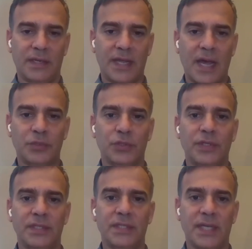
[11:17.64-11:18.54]

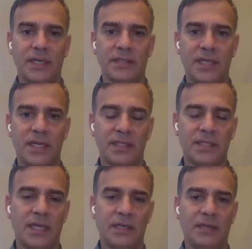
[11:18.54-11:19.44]
capturing the data sets
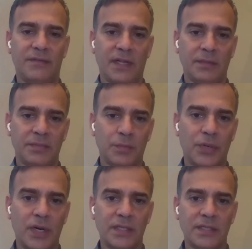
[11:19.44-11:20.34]
and developed the
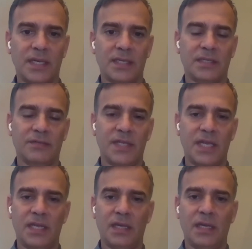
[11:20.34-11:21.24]
process of
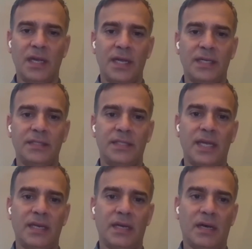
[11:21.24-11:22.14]
taking
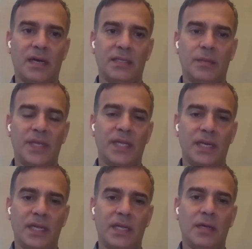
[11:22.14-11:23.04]
data at the
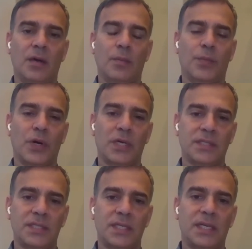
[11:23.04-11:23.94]
beginning,
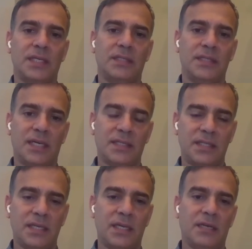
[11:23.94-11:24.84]
processing it,
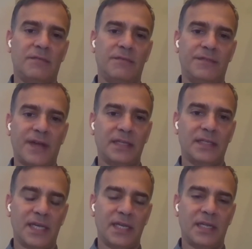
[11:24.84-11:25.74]
testing it,
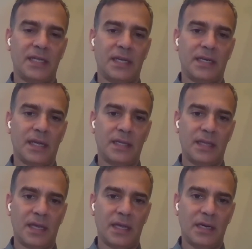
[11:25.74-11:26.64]
validating it, and
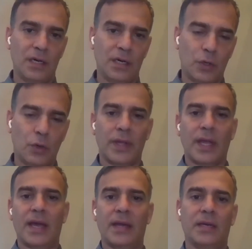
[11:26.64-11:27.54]
then going
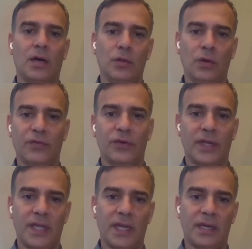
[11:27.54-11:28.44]
at it all over
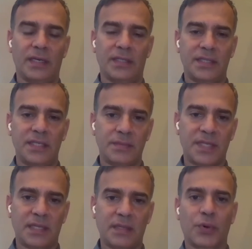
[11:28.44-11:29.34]
again. And it seems
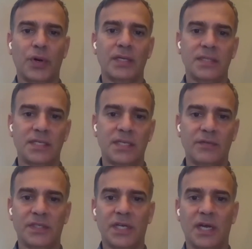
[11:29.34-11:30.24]
that the process
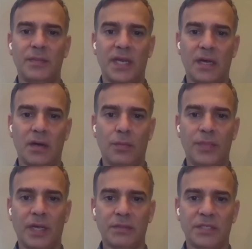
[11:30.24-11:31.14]
every time now
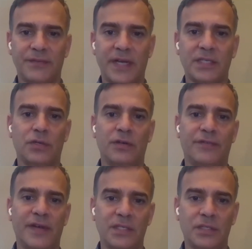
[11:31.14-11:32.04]
becomes faster and
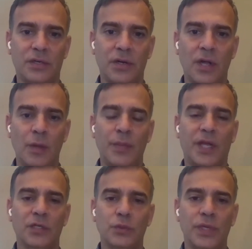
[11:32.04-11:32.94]
faster,
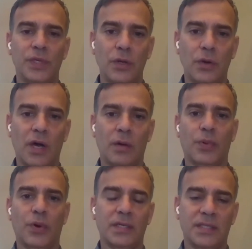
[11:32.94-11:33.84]
because we know how to
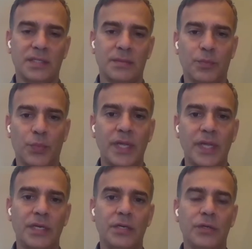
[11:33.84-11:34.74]
process, bring
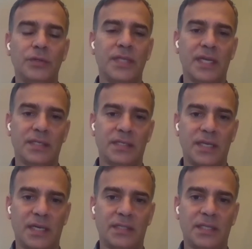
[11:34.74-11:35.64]
in new data
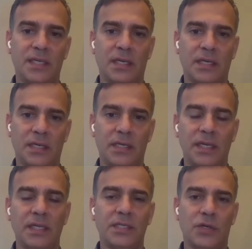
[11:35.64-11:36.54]
sets in an
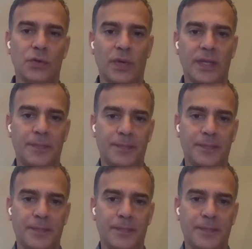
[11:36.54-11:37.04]
easier way.